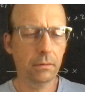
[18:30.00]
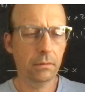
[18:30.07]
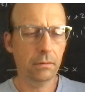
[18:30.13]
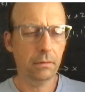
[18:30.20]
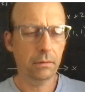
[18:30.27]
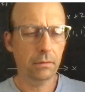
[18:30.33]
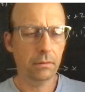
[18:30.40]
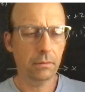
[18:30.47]

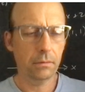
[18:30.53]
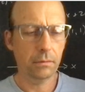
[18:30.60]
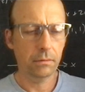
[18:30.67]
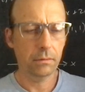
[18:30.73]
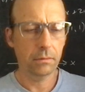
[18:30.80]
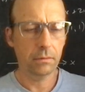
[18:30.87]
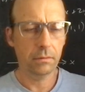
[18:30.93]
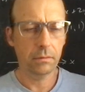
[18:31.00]

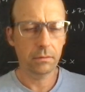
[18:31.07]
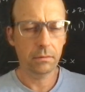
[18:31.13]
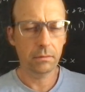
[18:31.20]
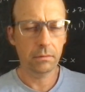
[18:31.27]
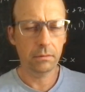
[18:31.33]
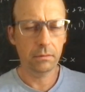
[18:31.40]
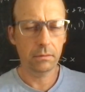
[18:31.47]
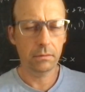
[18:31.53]

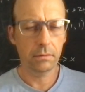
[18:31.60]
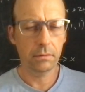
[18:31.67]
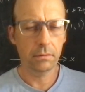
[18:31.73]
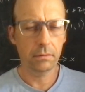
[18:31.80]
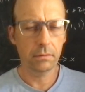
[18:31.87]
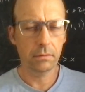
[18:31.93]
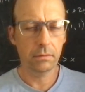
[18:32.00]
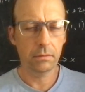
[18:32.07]

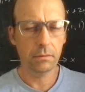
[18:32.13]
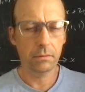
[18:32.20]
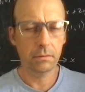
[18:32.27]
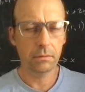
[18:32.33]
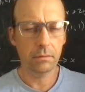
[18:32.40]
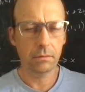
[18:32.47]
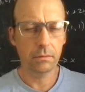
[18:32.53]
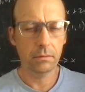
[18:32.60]

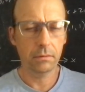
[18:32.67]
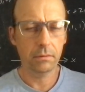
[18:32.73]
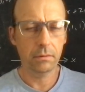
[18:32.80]
No one is speaking in this clip.